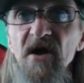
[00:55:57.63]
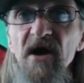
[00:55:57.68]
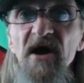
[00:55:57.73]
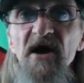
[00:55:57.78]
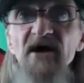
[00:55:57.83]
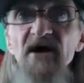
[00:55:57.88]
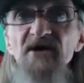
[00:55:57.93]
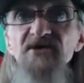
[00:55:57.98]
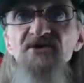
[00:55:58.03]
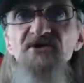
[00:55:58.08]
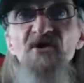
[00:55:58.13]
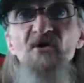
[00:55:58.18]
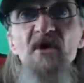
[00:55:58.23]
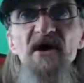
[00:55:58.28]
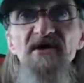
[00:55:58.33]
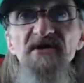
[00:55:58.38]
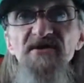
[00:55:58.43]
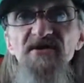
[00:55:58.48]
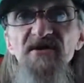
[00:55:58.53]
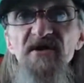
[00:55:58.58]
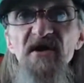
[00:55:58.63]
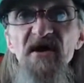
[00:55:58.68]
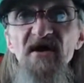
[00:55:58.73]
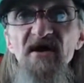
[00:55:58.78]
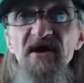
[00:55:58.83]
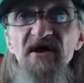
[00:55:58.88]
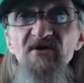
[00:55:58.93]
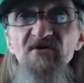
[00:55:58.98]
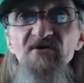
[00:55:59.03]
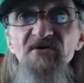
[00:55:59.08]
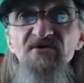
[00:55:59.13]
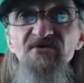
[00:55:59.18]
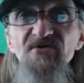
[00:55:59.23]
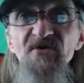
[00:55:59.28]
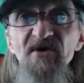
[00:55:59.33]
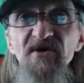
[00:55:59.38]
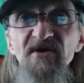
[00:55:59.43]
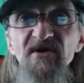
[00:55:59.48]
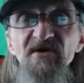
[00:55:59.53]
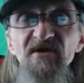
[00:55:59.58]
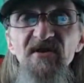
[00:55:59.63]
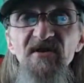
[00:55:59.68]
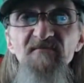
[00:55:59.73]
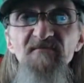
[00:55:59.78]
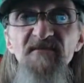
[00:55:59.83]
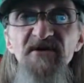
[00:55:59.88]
You know what? Yeah, hang on a second. Let me